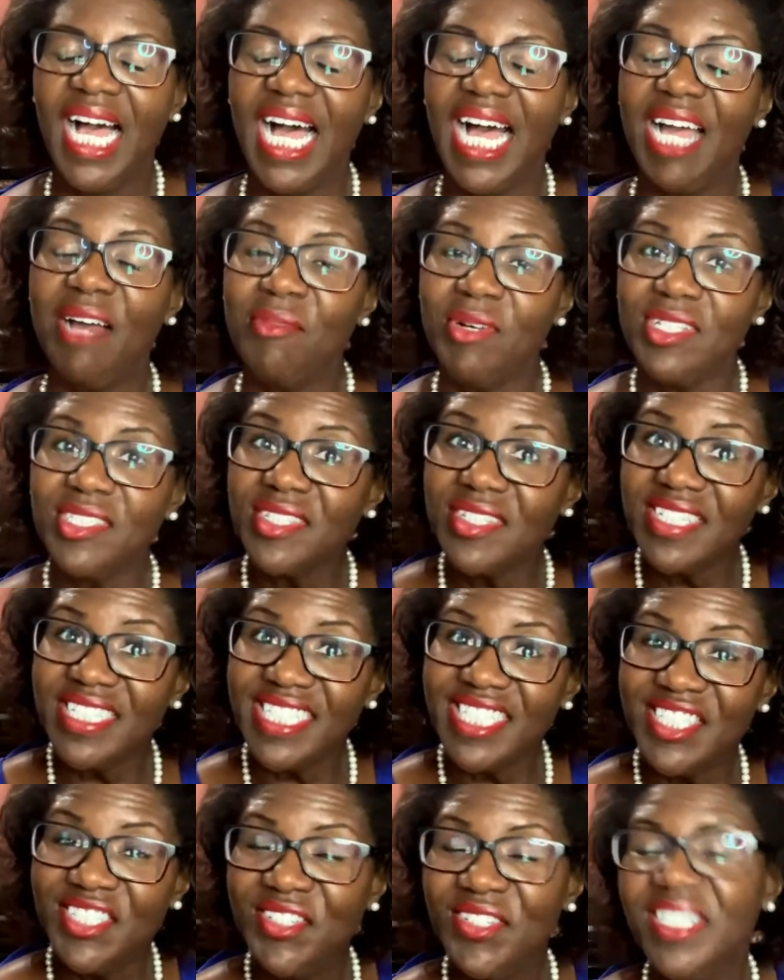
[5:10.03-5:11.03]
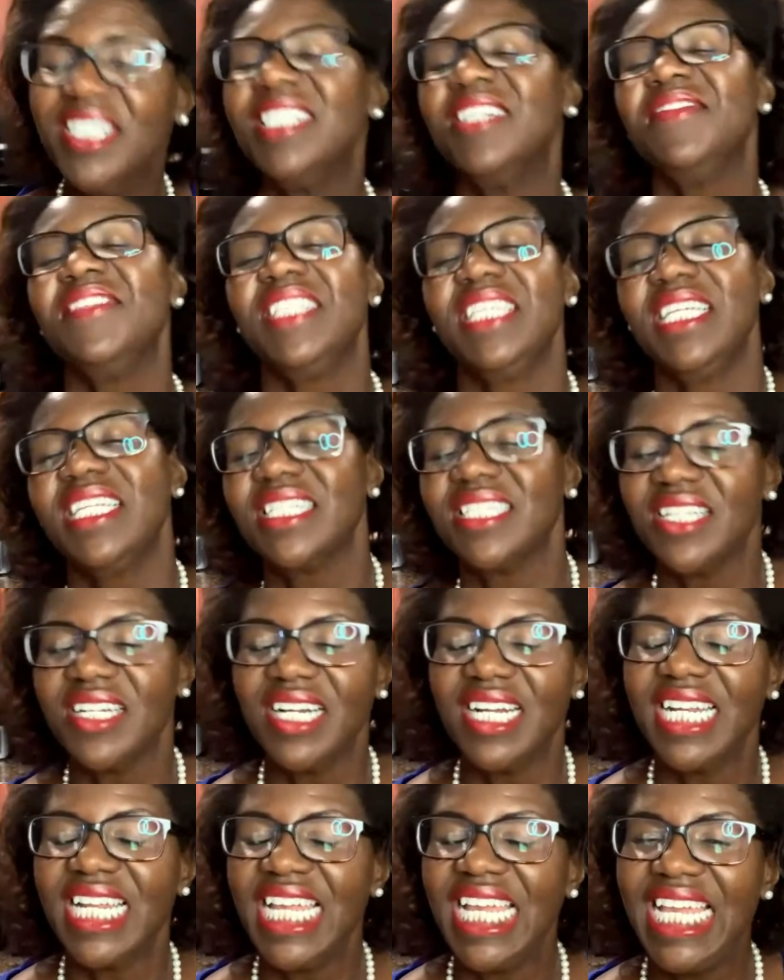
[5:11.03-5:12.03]
I'm also the student of lead
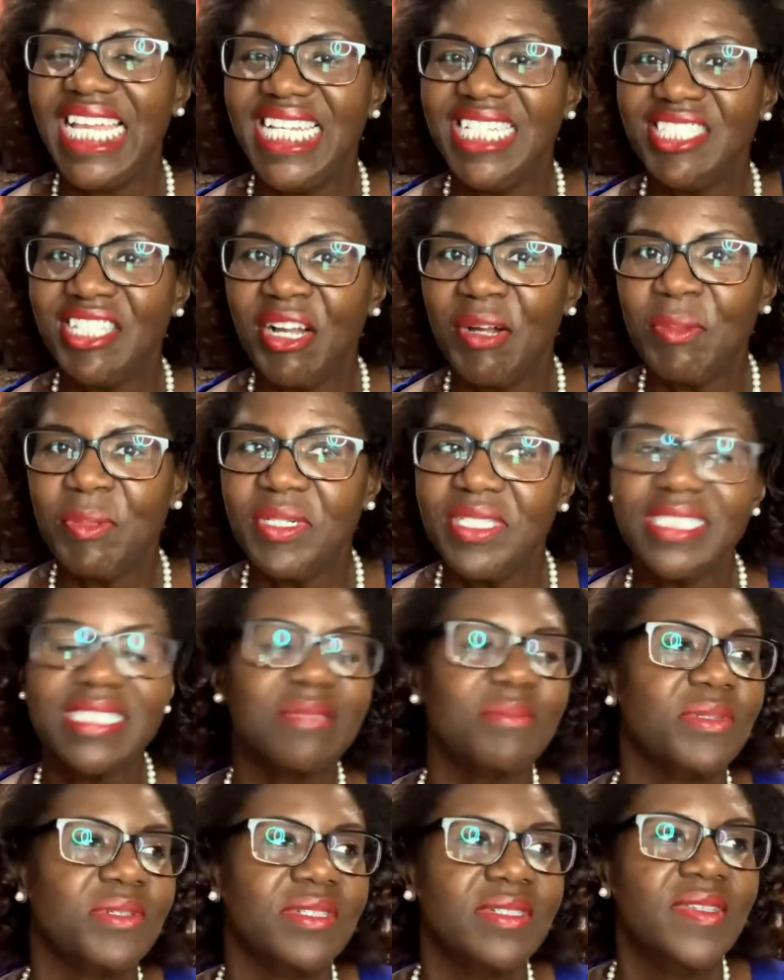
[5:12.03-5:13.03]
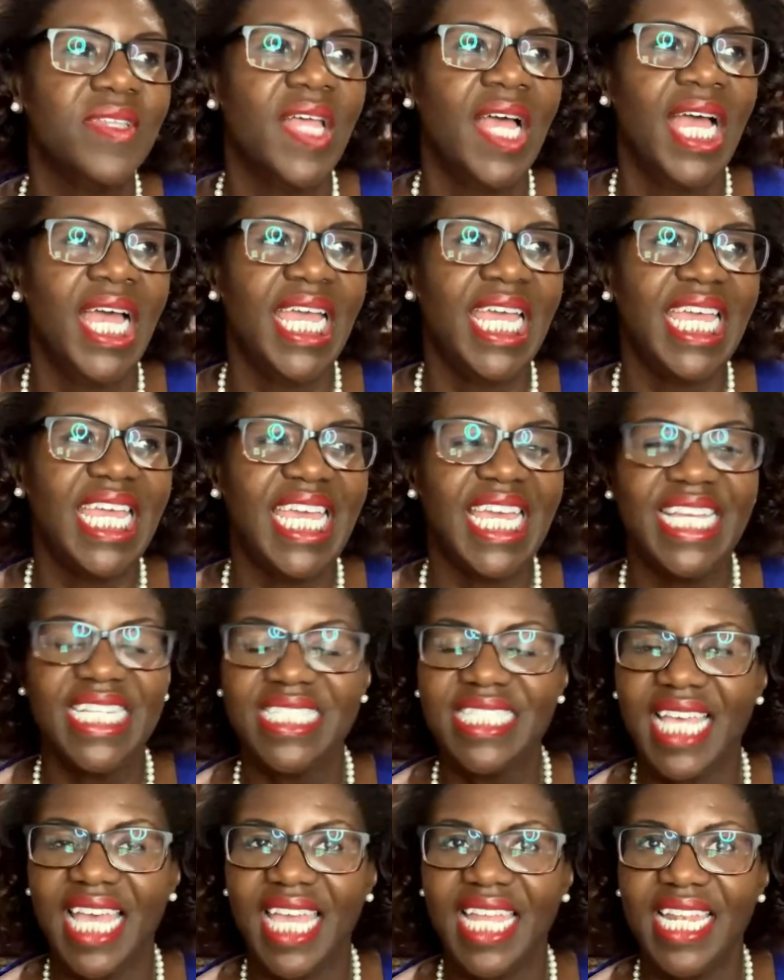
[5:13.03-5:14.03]
attorney. He's our principal. He
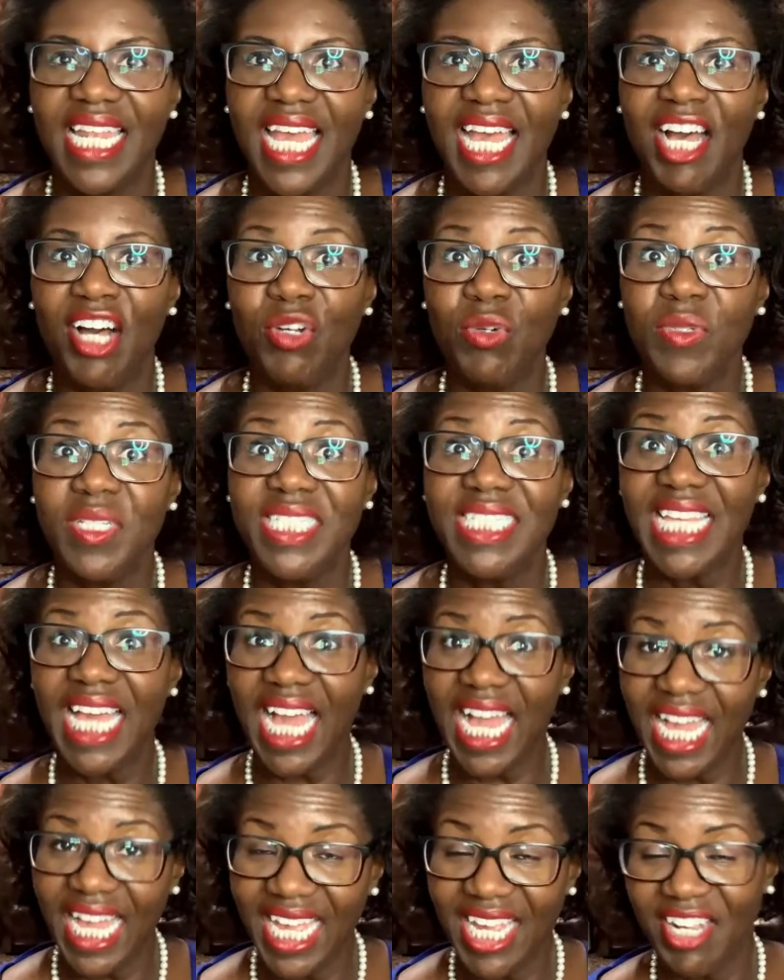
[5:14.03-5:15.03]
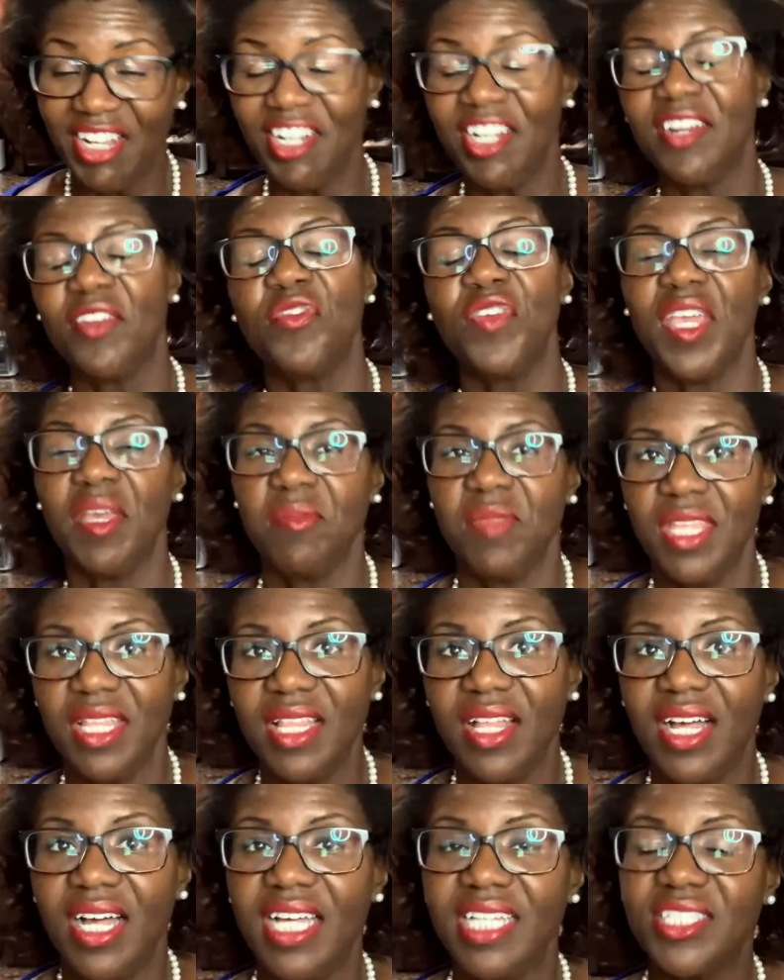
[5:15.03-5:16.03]
is a now retired family
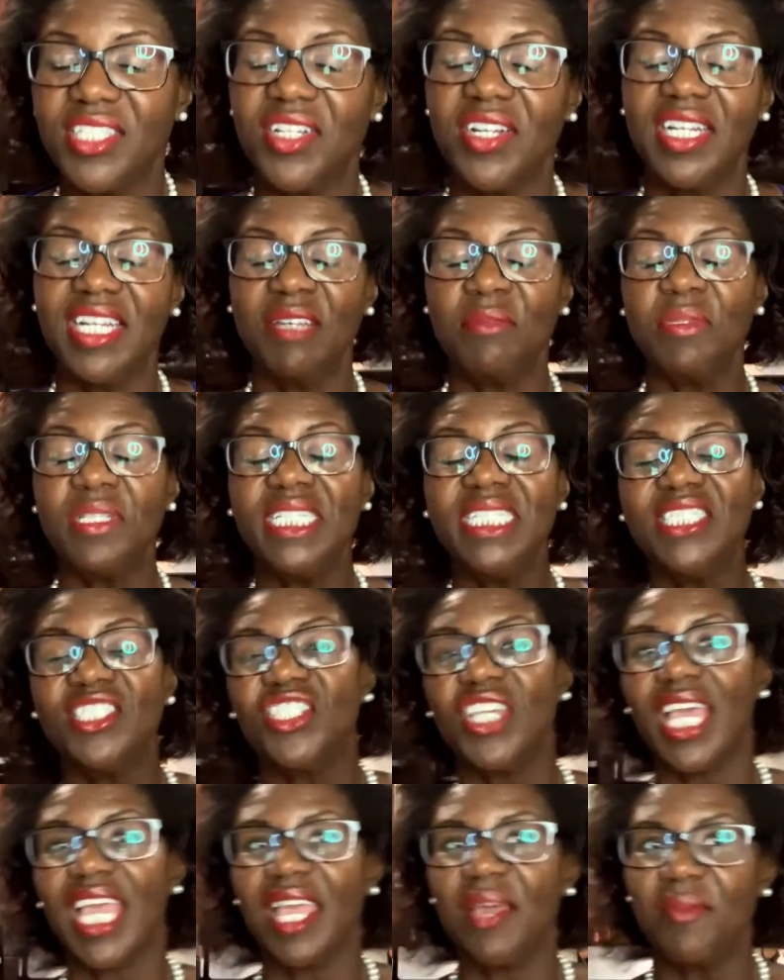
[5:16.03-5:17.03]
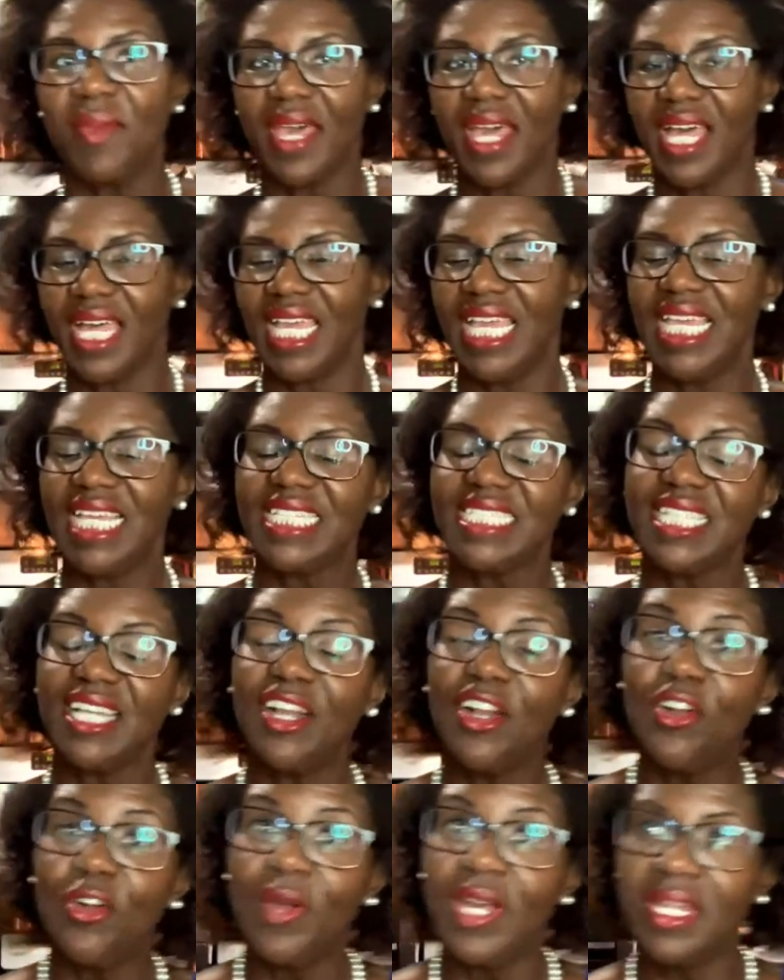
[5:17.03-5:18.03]
law attorney. Please check him out. He is
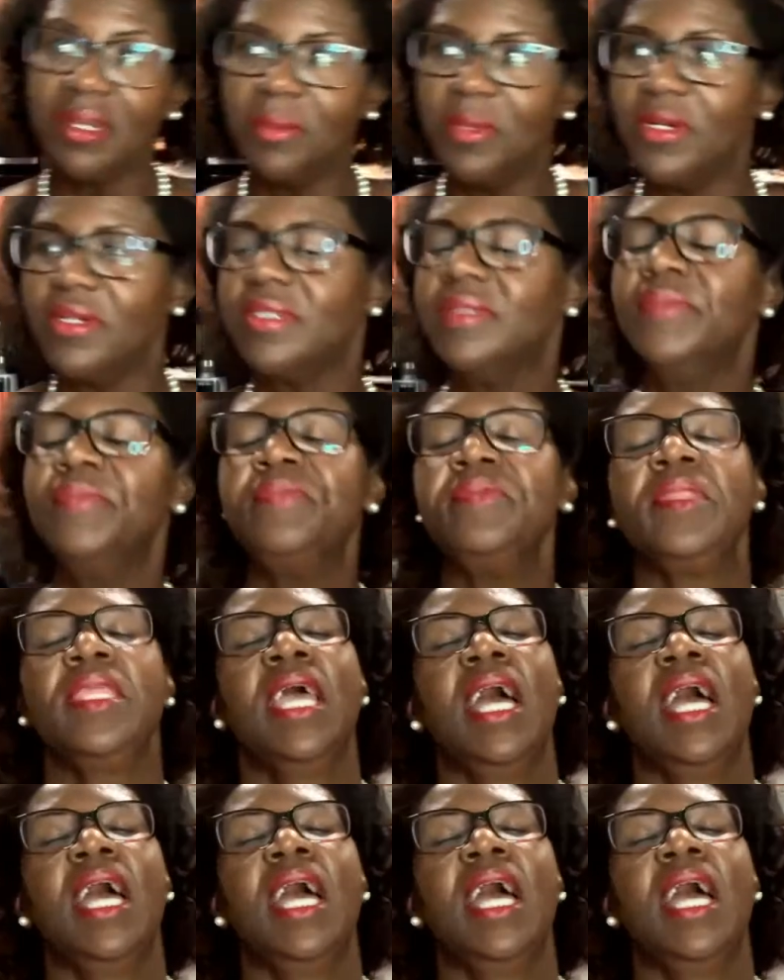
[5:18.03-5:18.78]
incredible,